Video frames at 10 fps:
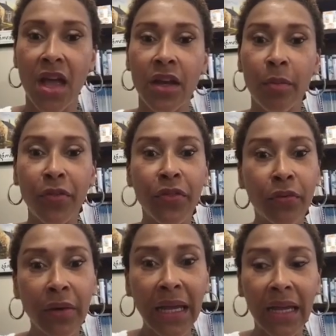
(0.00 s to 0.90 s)
Number
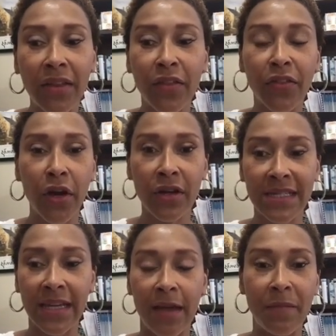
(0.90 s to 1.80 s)
3, the
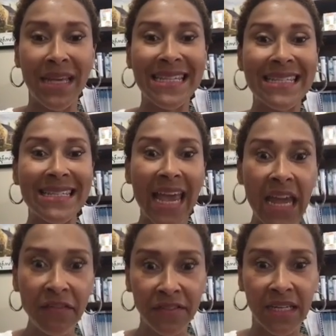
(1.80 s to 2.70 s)
third tip is
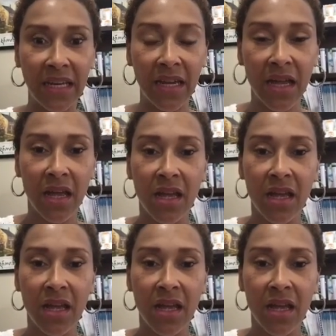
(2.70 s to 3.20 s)
safety.